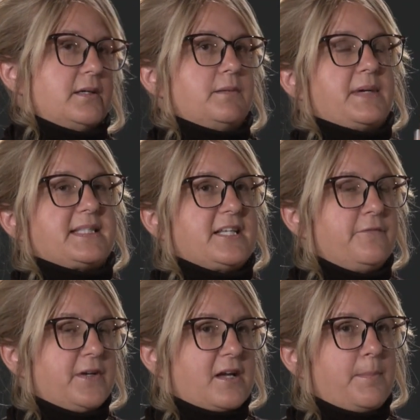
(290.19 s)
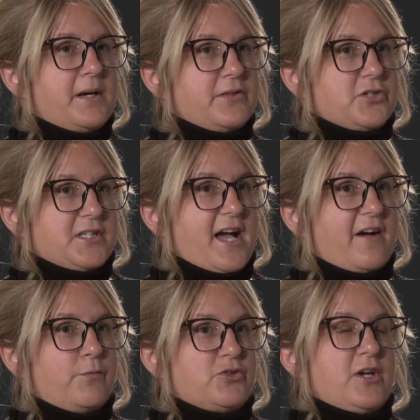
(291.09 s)
myself and a couple other
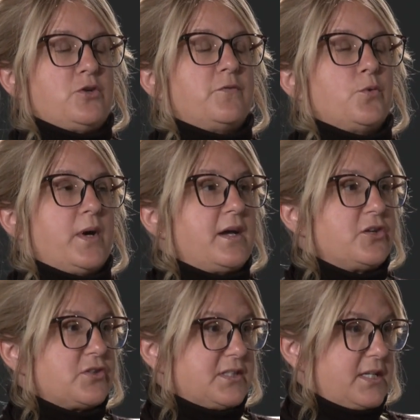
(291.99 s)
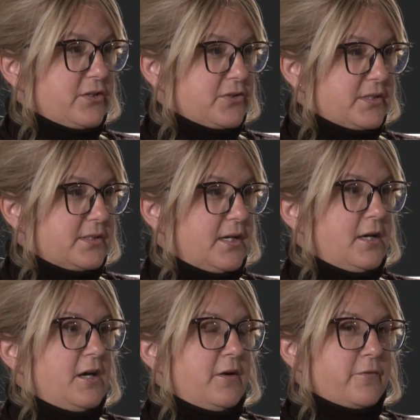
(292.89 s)
staff, we trained over 100 seniors
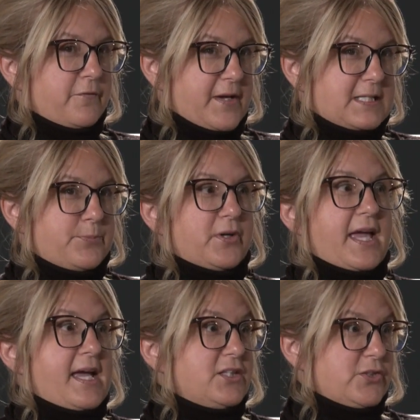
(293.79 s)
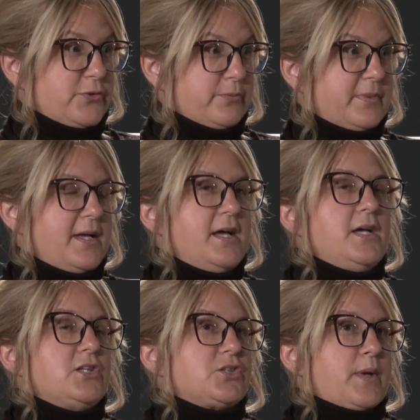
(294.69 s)
for Facebook and Zoom.
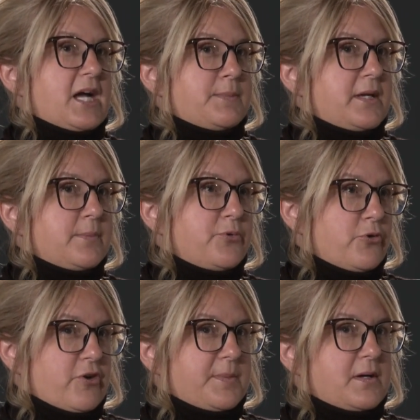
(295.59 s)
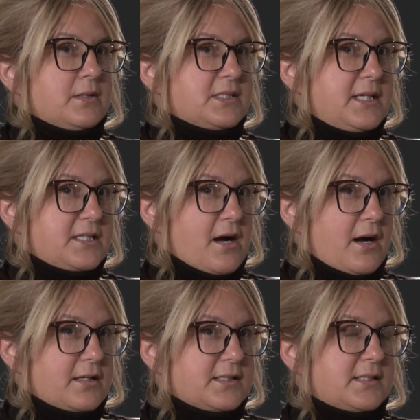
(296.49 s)
So we got them another program called Tea
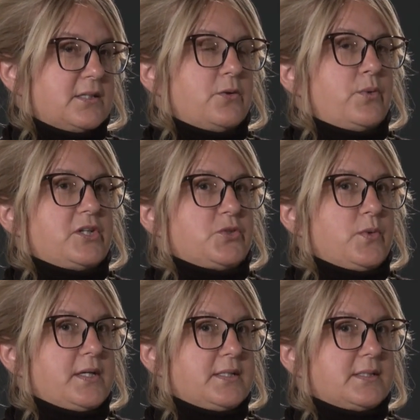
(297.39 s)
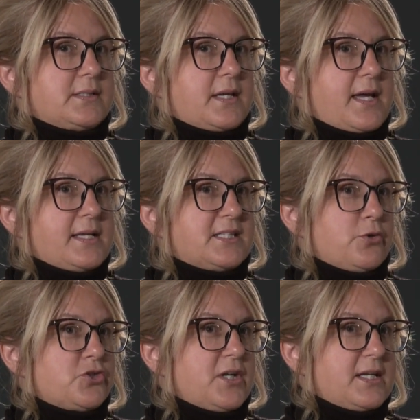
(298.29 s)
Talks, which was a
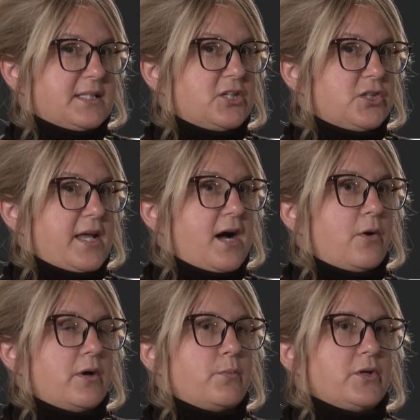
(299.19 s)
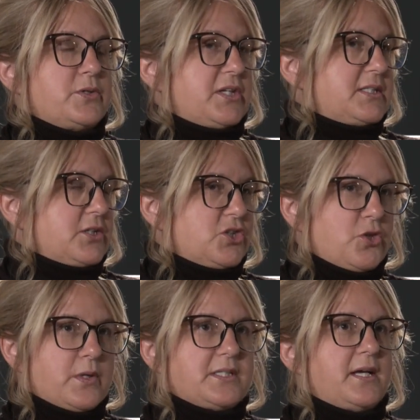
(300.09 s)
socialization hour where we just did
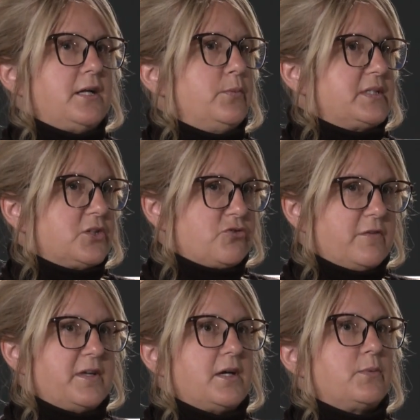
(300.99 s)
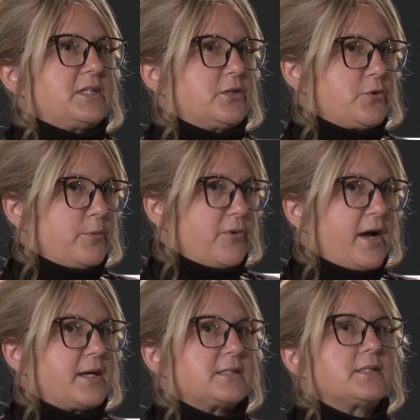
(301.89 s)
show and tell, we did trivia, we did a door
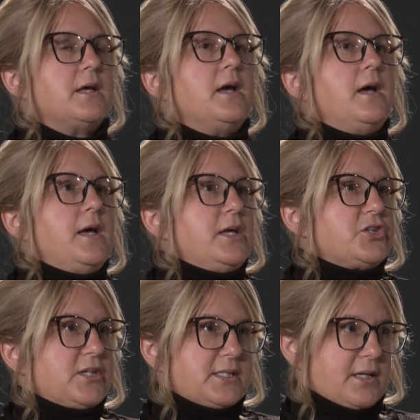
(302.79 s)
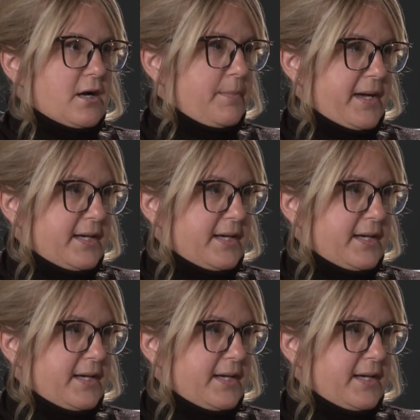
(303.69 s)
prize, just to combat